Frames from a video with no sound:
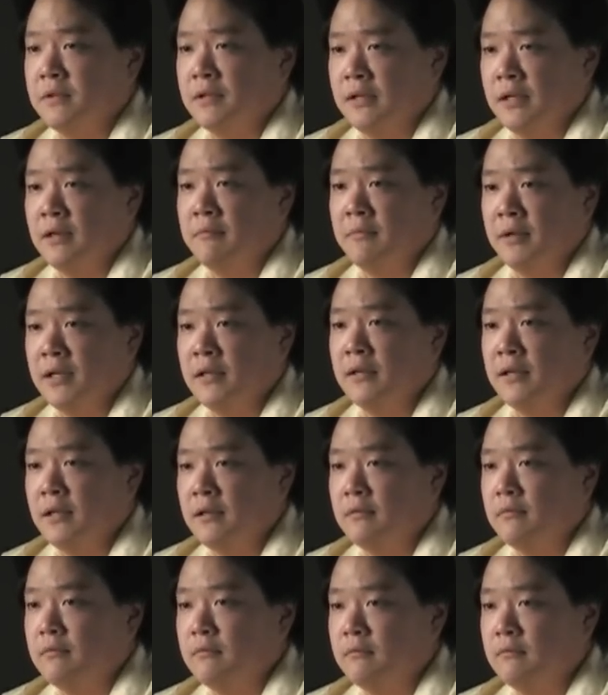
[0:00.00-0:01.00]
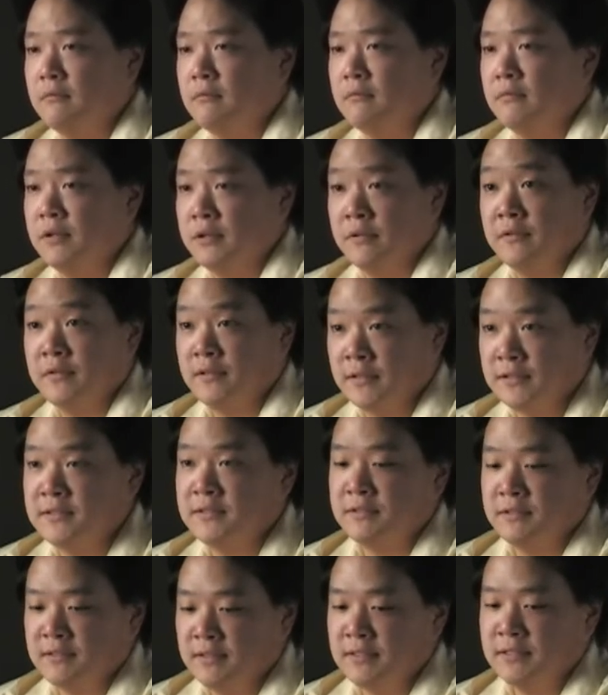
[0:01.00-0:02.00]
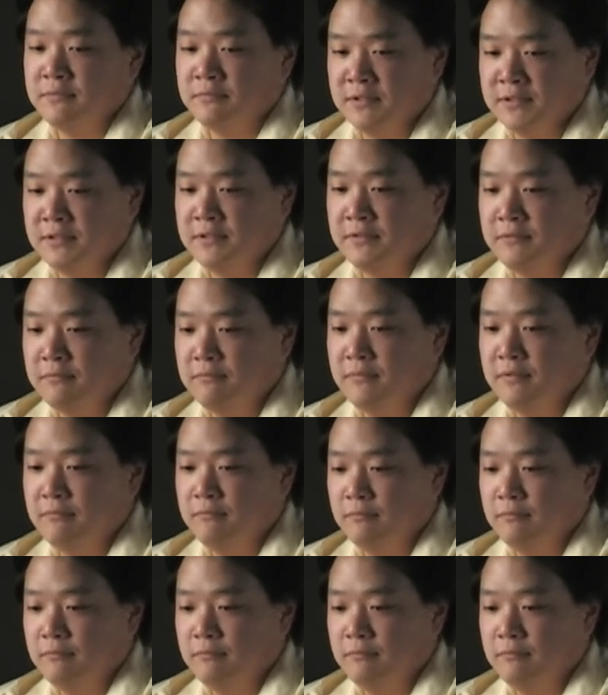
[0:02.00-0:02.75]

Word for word: that I had made that, you know, that this is this was.